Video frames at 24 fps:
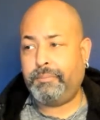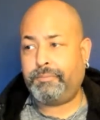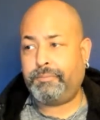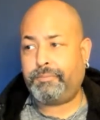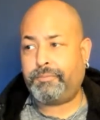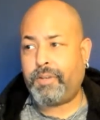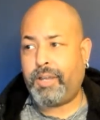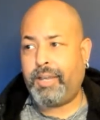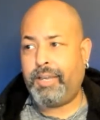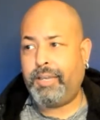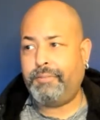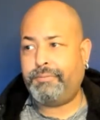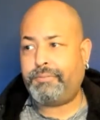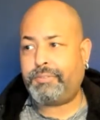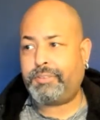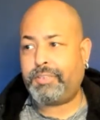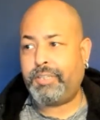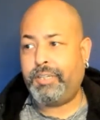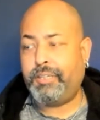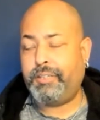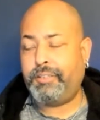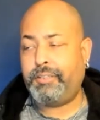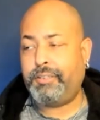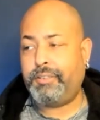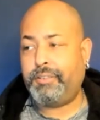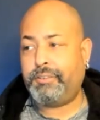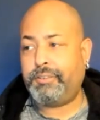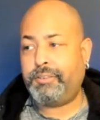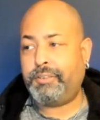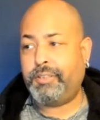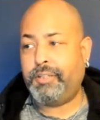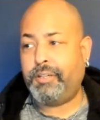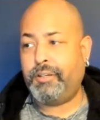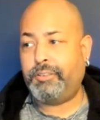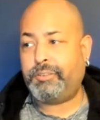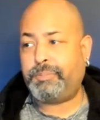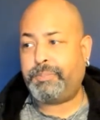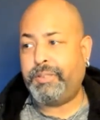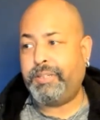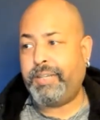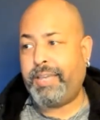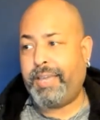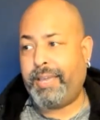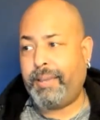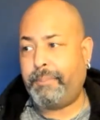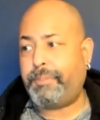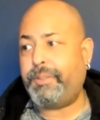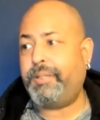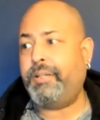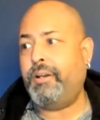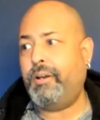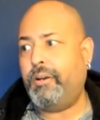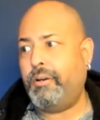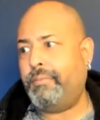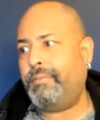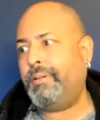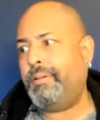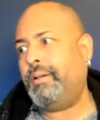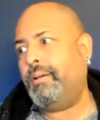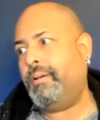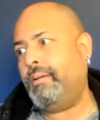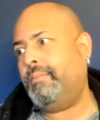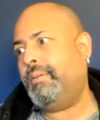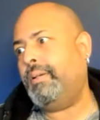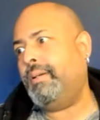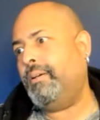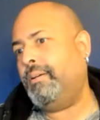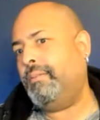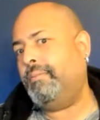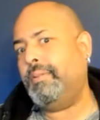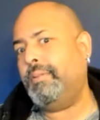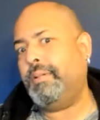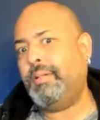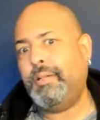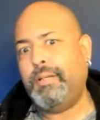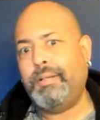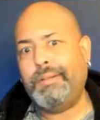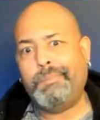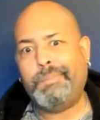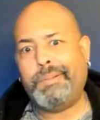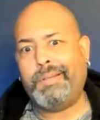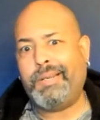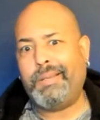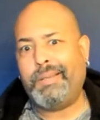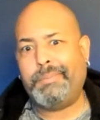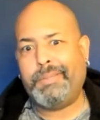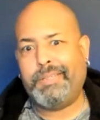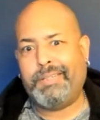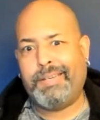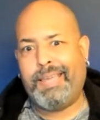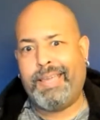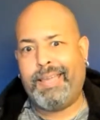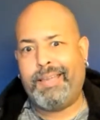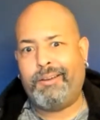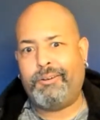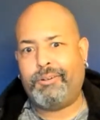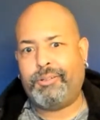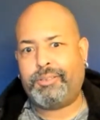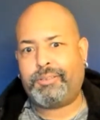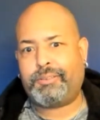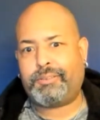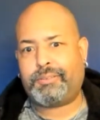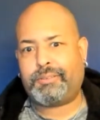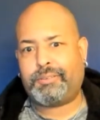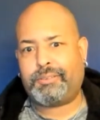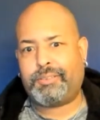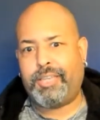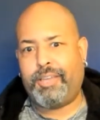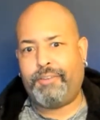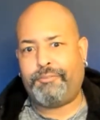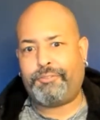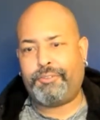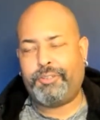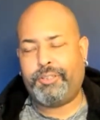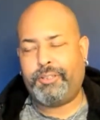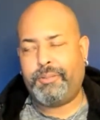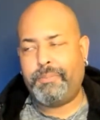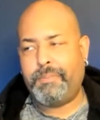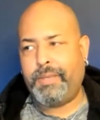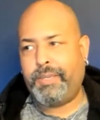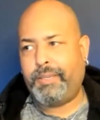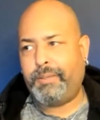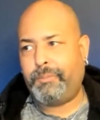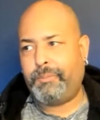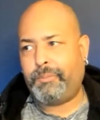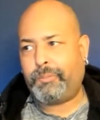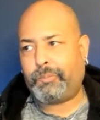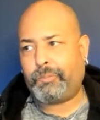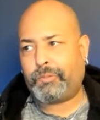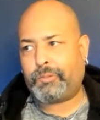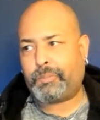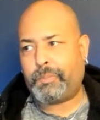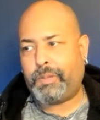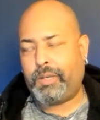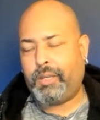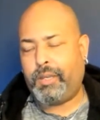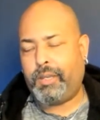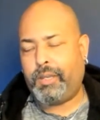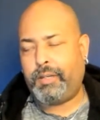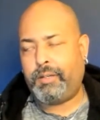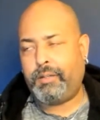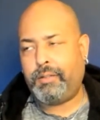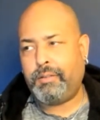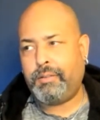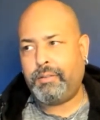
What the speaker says: 5-10 years ago. It's been happening over and over and over. But I mean, now it's definitely the main spot.